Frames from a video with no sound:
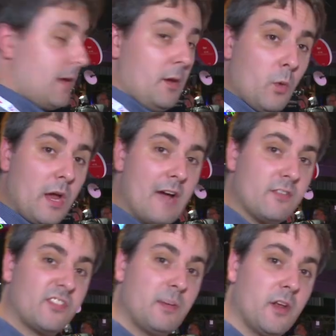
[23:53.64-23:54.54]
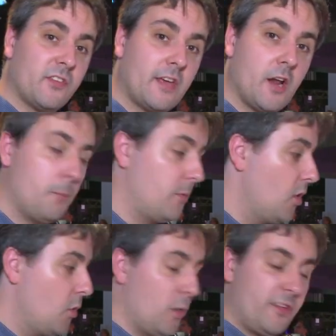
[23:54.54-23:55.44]
me, we have a similar setup,
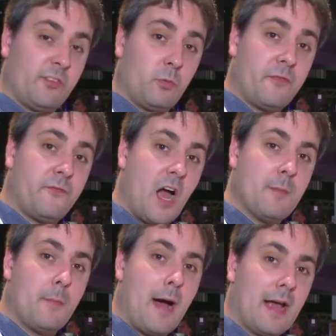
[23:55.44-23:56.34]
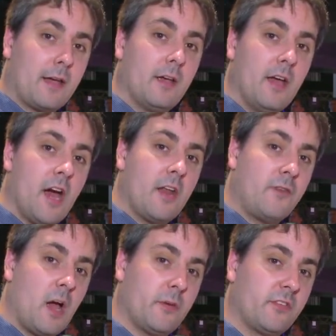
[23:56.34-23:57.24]
which is with a fiber back and a
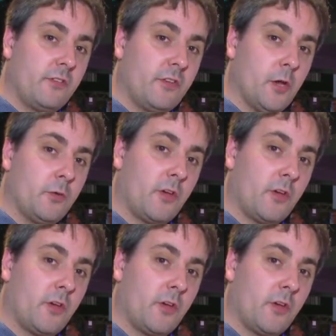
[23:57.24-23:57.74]
fiber CCU.